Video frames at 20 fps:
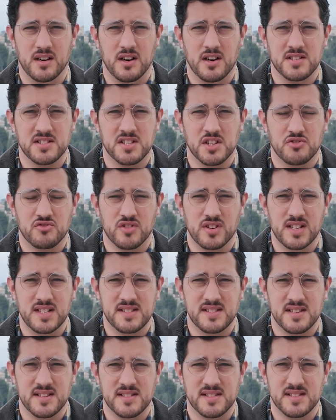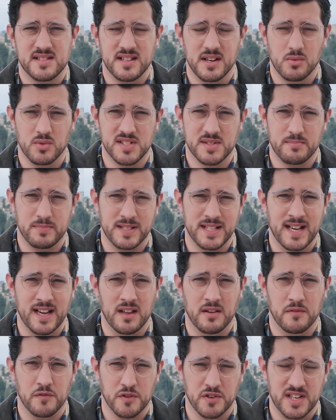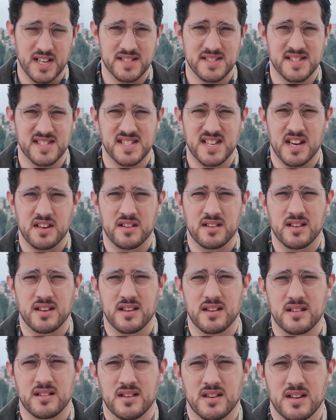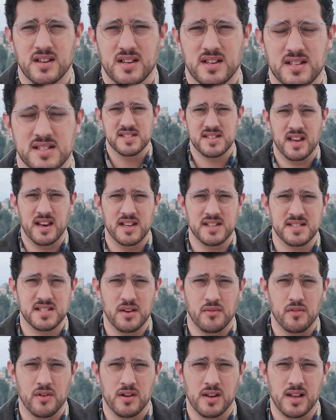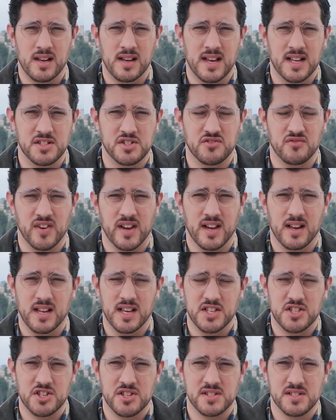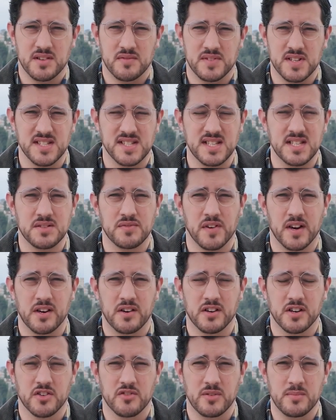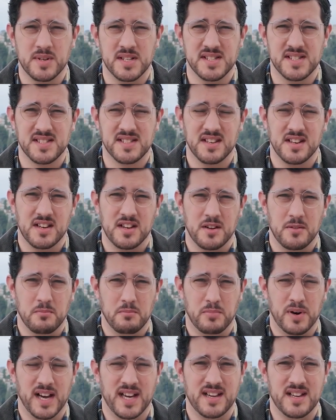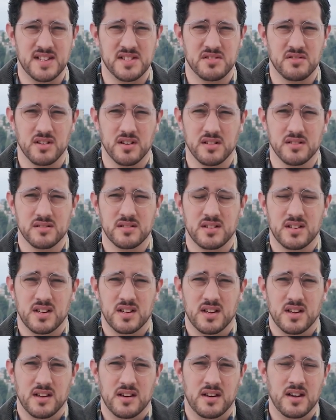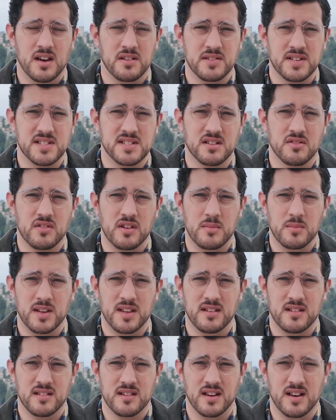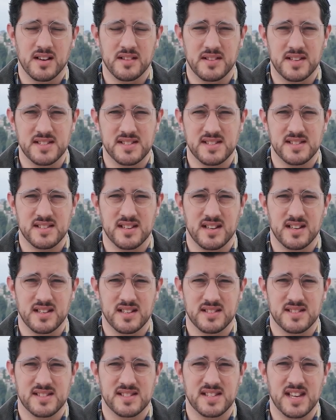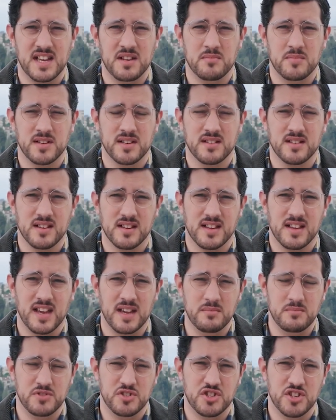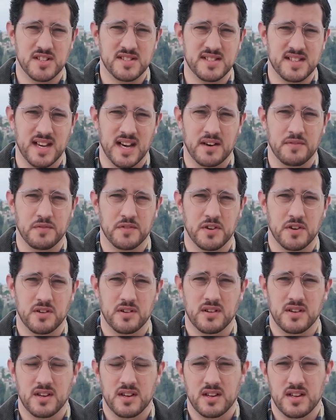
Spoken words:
hostage releases that was planned for next Saturday, citing several alleged violations of the ceasefire agreements by Israel. Now, this agreement, this statement came just after